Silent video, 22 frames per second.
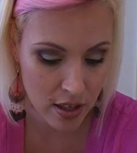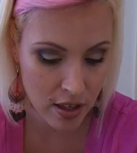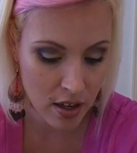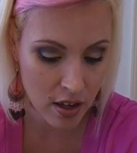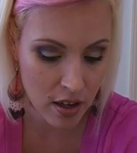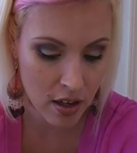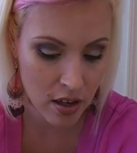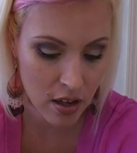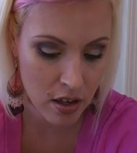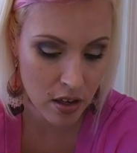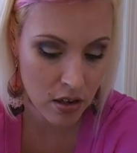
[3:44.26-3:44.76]

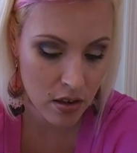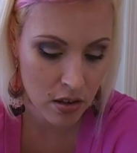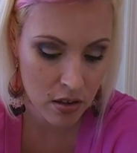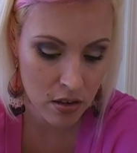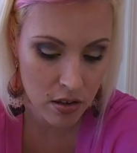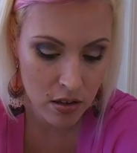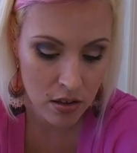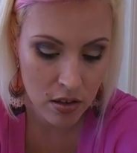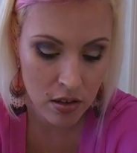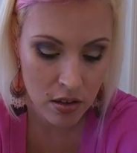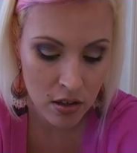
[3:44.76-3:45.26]

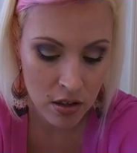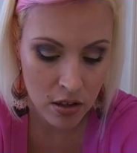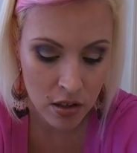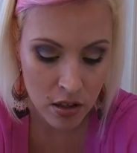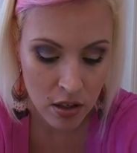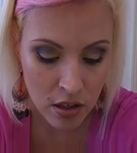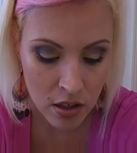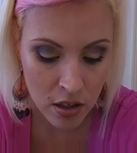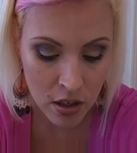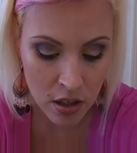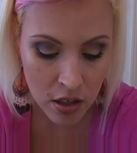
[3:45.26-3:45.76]

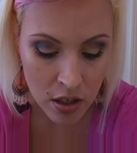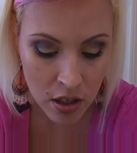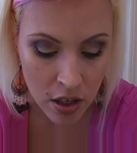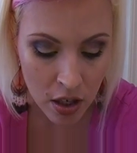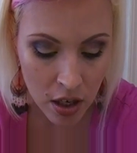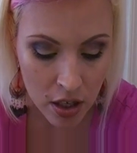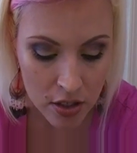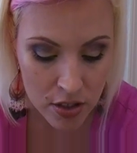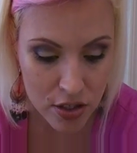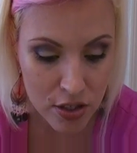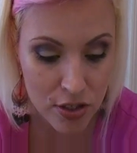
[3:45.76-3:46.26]

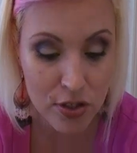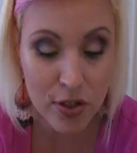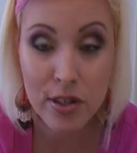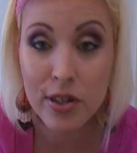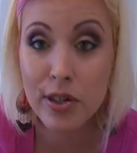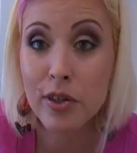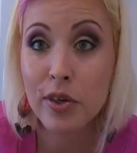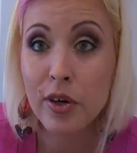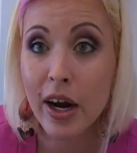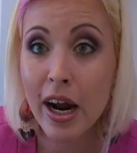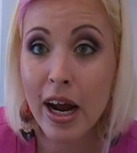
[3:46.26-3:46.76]
Okay. I just
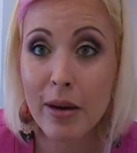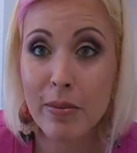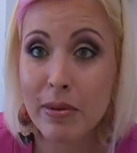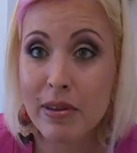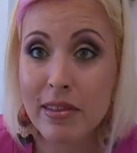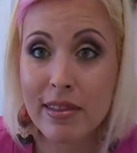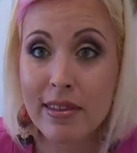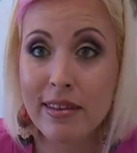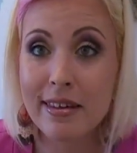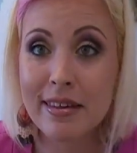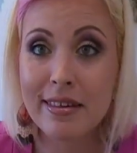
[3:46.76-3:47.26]
started
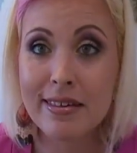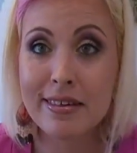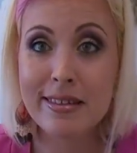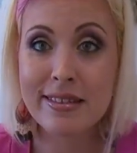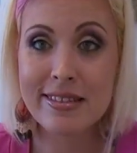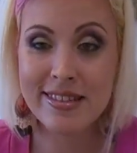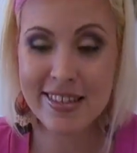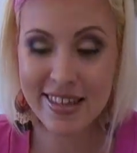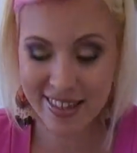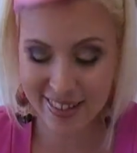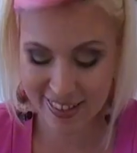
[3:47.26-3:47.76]
grabbing things.